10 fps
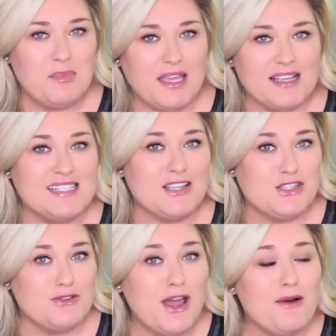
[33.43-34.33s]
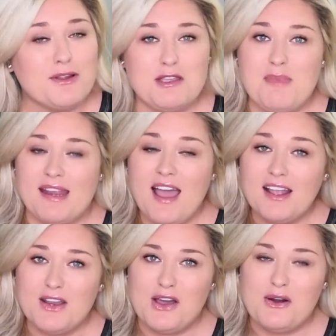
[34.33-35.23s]
because as you know, or you may
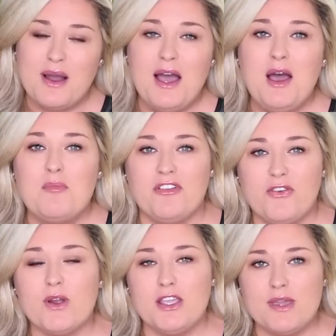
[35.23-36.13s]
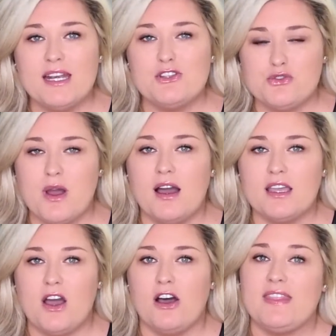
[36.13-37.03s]
not know, before you get a
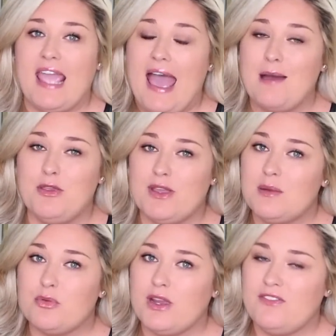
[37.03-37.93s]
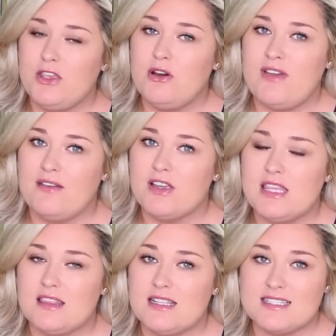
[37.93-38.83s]
trunk on the app, you get a preview of
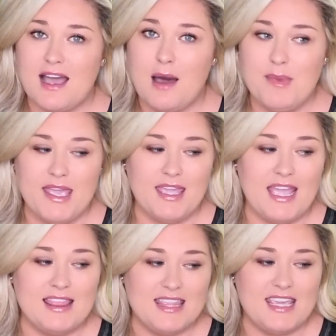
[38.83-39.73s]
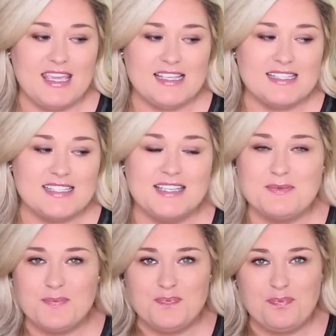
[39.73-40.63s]
everything that's coming, and these
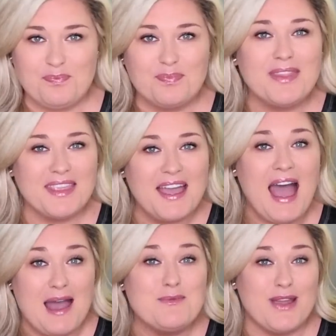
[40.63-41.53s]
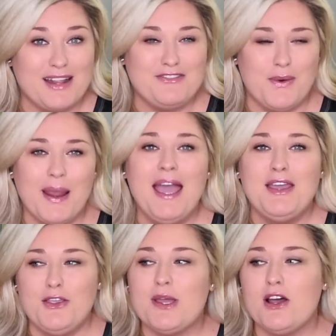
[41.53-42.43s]
I'm ready for.
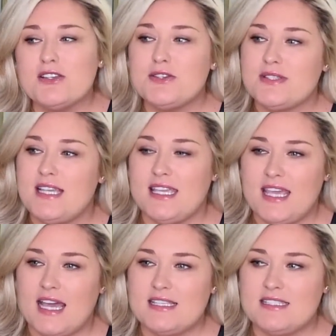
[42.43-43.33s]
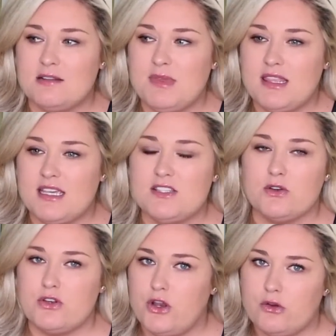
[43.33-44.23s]
You can also say, yes, send me this,
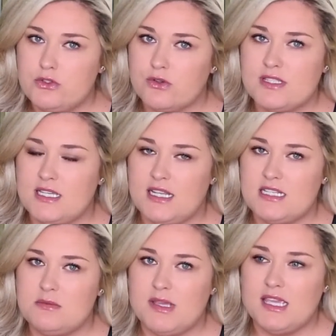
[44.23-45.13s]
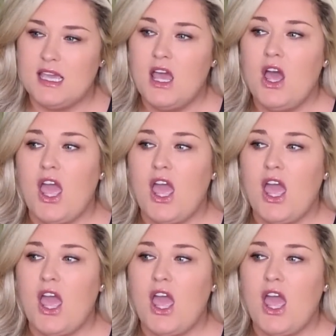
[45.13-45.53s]
or no, don't send it to me.